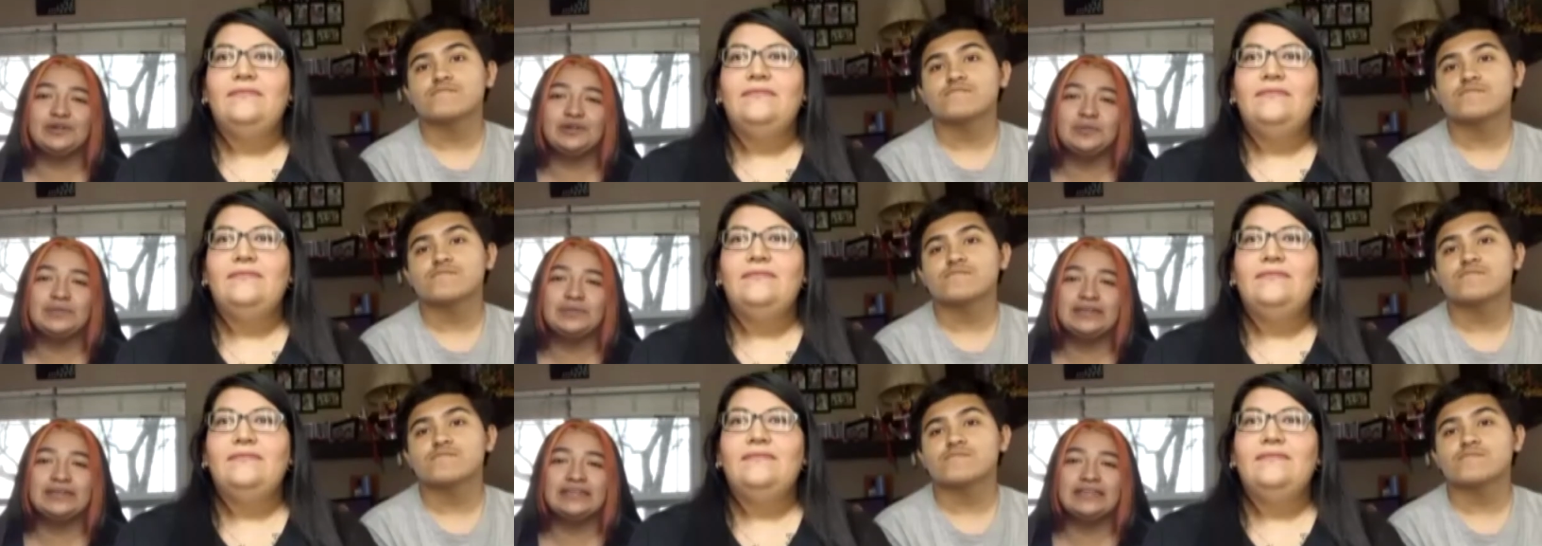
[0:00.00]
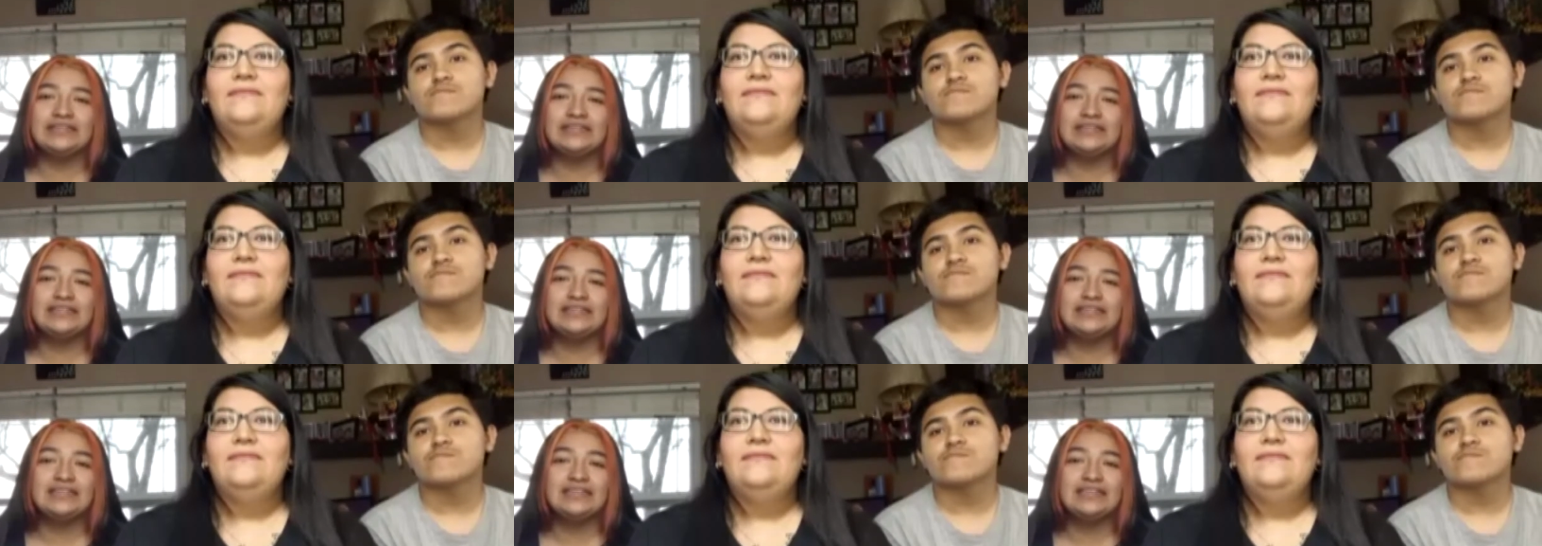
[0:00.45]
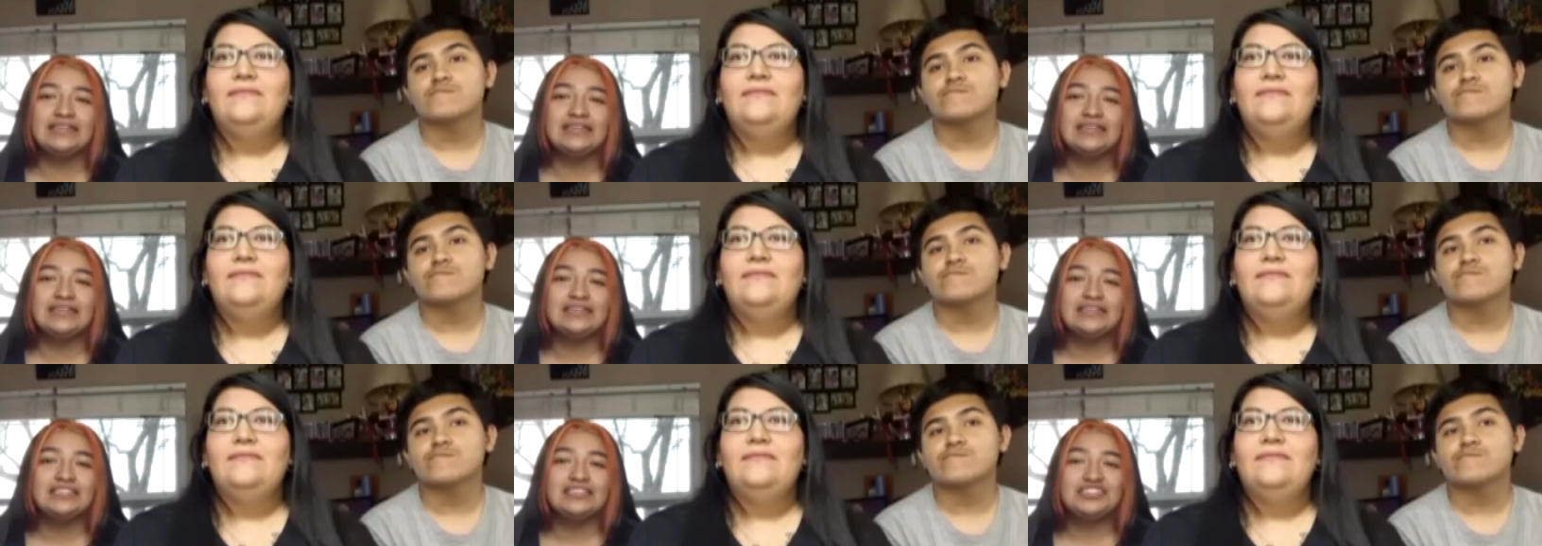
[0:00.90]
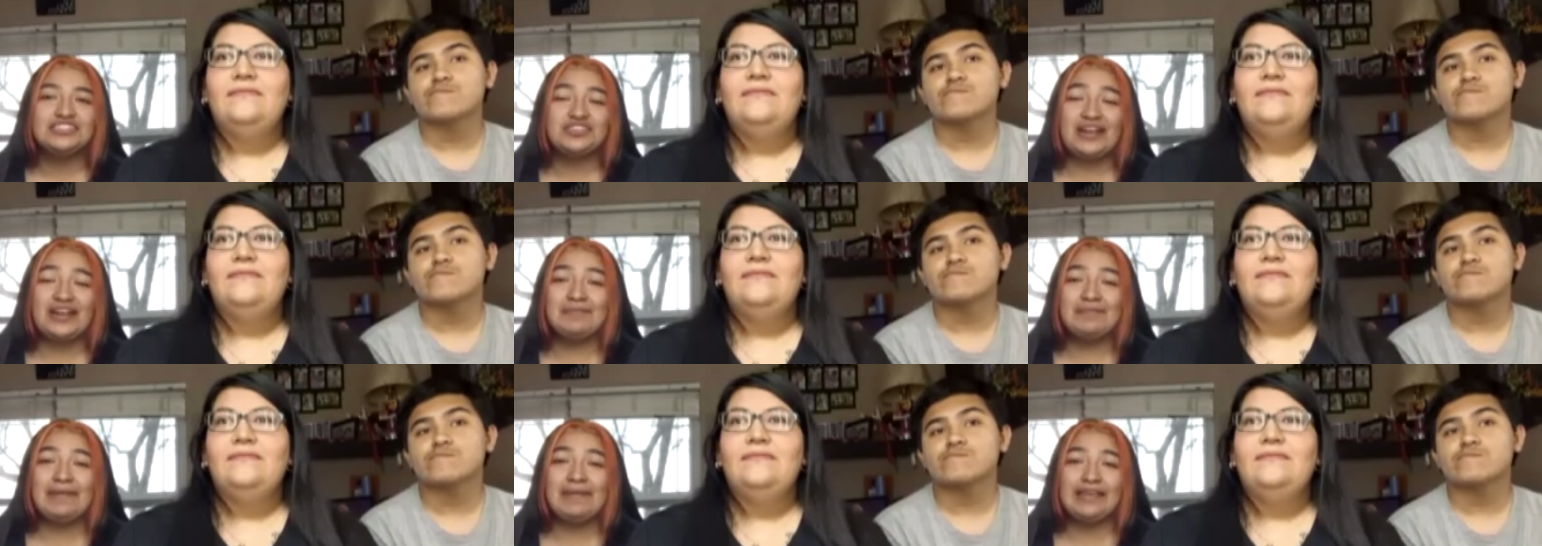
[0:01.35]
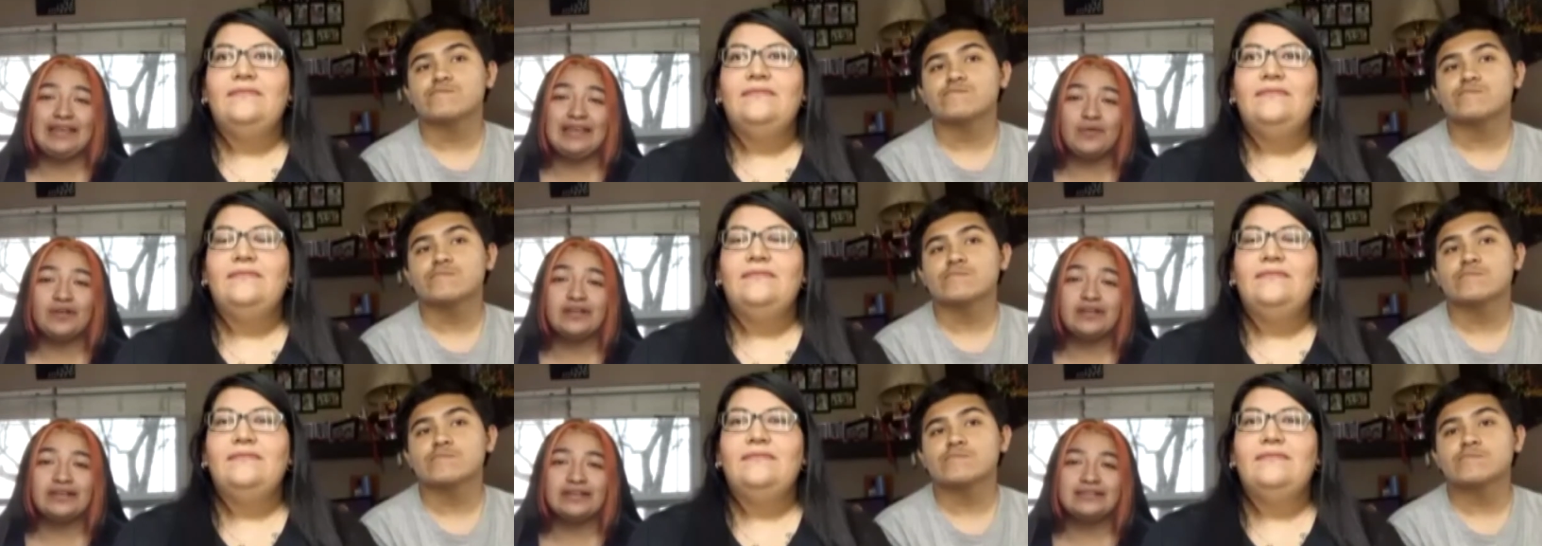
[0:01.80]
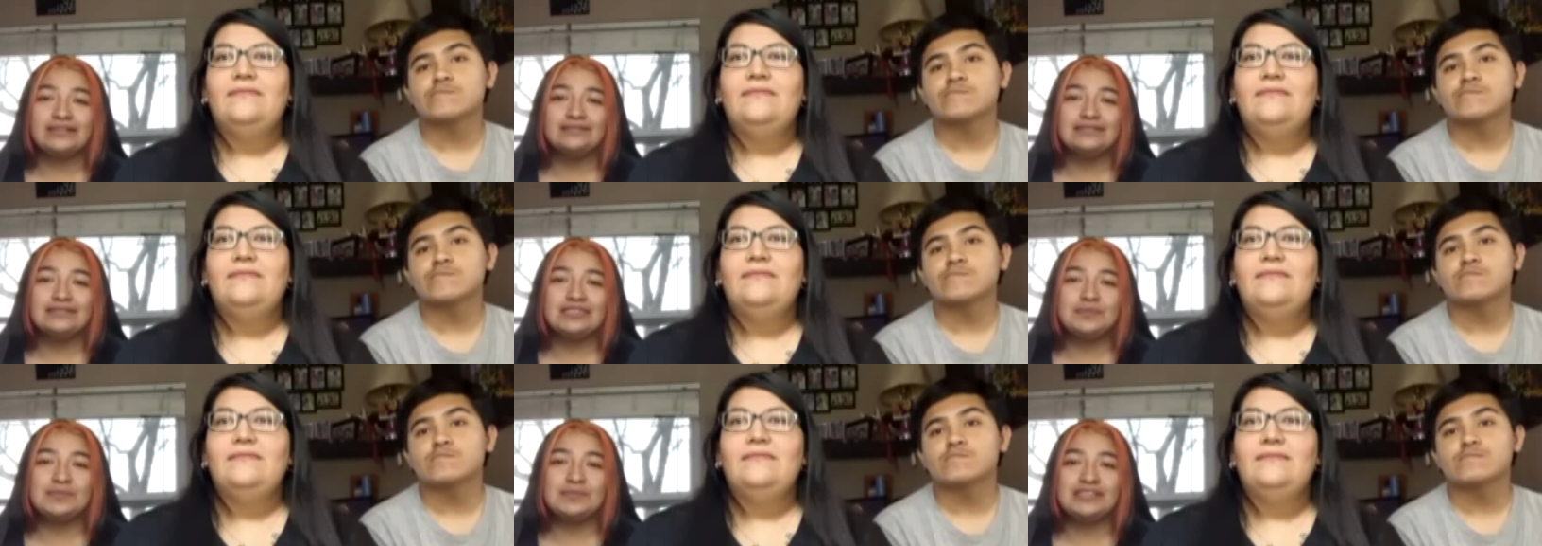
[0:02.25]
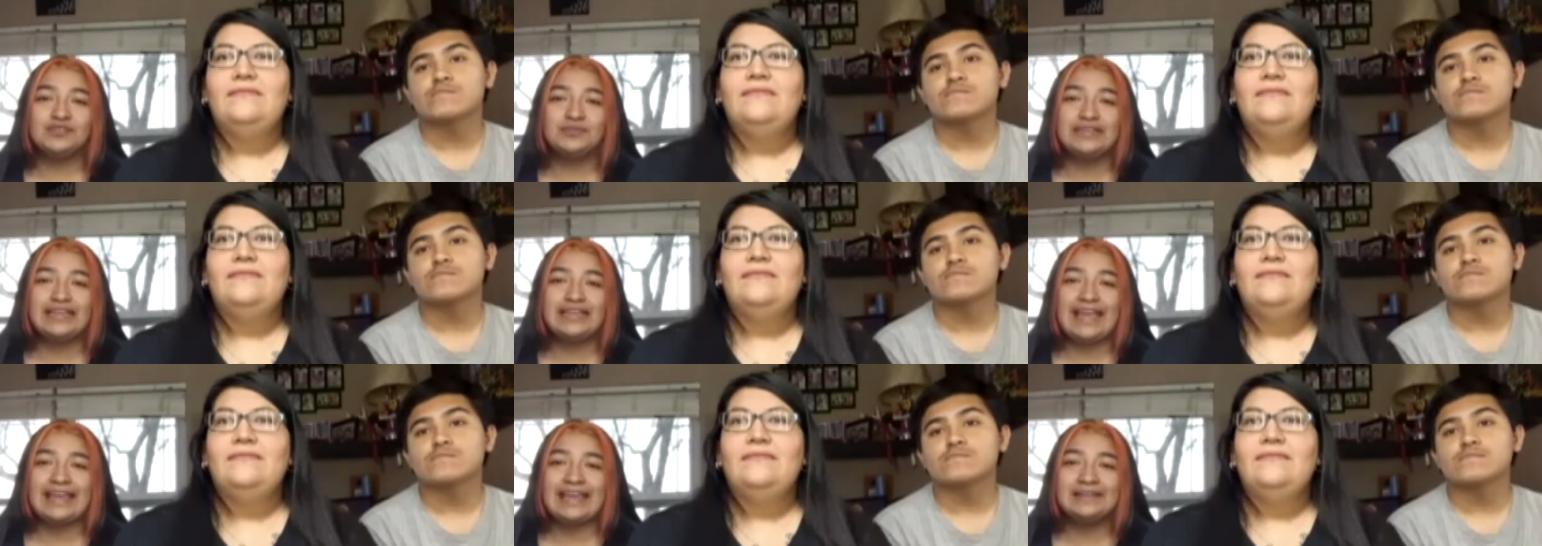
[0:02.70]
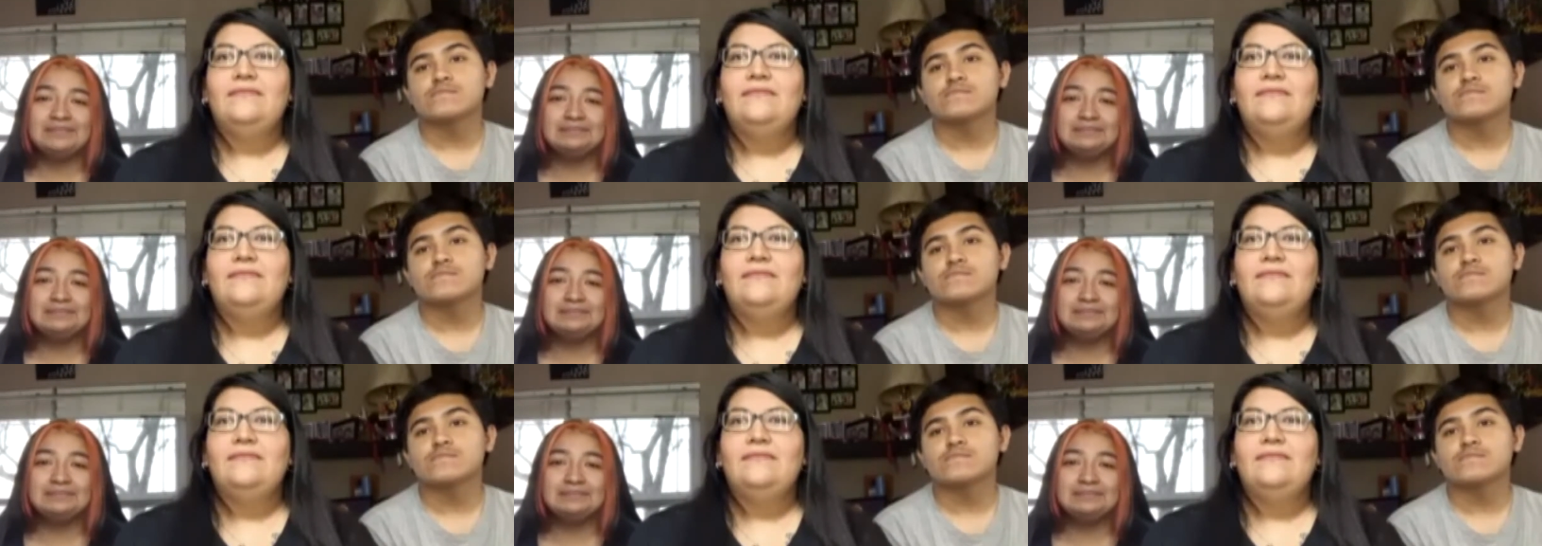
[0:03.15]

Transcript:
Speaker 1: but trying to make it work as best we can.